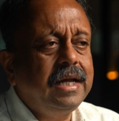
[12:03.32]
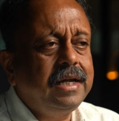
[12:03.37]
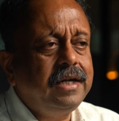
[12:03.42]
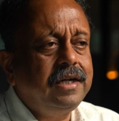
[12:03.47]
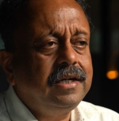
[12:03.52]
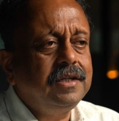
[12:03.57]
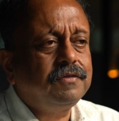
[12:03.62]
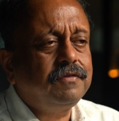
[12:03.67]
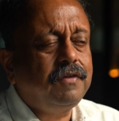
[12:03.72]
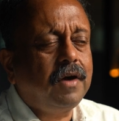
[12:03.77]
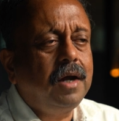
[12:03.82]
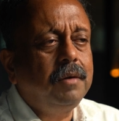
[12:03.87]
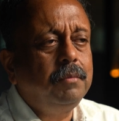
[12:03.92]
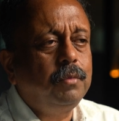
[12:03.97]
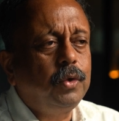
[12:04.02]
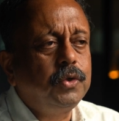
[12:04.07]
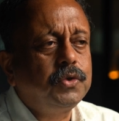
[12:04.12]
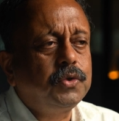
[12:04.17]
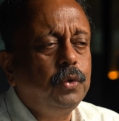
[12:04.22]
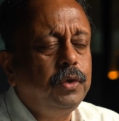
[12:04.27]
and it is far
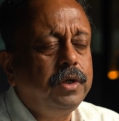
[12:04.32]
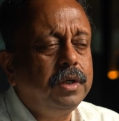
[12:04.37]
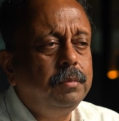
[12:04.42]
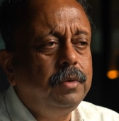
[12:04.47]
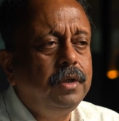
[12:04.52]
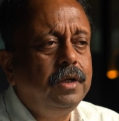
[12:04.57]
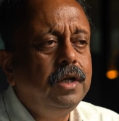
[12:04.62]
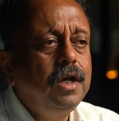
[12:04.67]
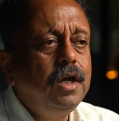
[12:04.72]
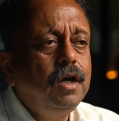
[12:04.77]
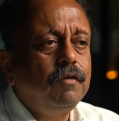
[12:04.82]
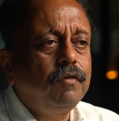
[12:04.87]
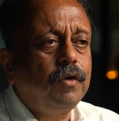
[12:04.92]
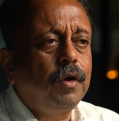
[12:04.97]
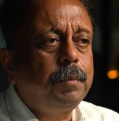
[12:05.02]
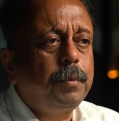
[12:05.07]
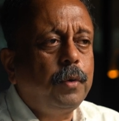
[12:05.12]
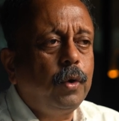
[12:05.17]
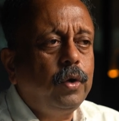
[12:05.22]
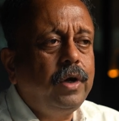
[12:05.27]
more suitable
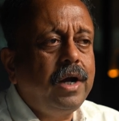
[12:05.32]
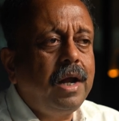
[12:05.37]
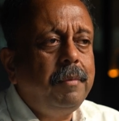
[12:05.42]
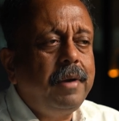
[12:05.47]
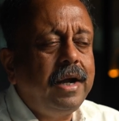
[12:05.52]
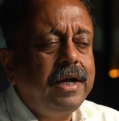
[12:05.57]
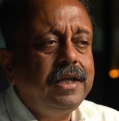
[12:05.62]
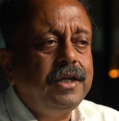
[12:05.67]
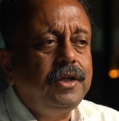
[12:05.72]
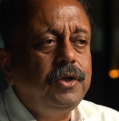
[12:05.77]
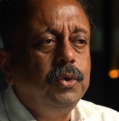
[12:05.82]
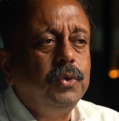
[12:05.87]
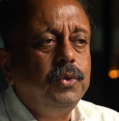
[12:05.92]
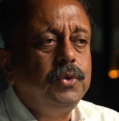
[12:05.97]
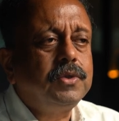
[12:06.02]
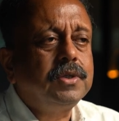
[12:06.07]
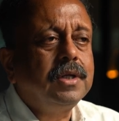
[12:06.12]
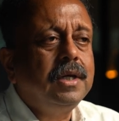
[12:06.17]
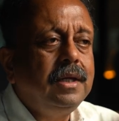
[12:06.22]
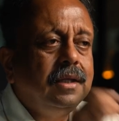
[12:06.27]
for programmatic
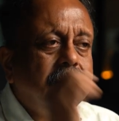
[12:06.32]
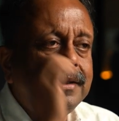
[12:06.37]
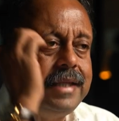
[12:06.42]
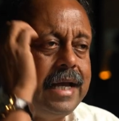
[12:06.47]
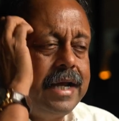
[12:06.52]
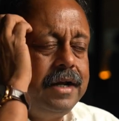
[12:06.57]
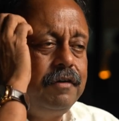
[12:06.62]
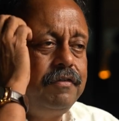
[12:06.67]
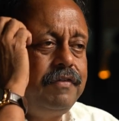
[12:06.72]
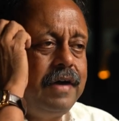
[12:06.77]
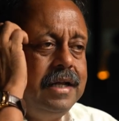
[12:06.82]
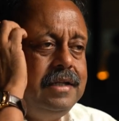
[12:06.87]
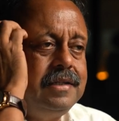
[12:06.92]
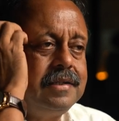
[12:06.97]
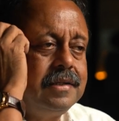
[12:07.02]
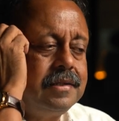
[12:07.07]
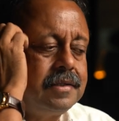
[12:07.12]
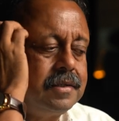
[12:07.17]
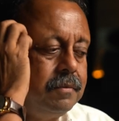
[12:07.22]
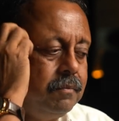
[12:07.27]
use than a file
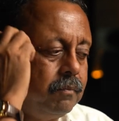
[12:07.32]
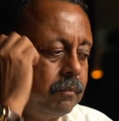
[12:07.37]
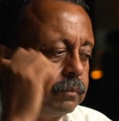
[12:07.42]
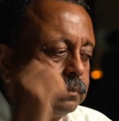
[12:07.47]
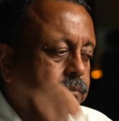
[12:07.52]
system.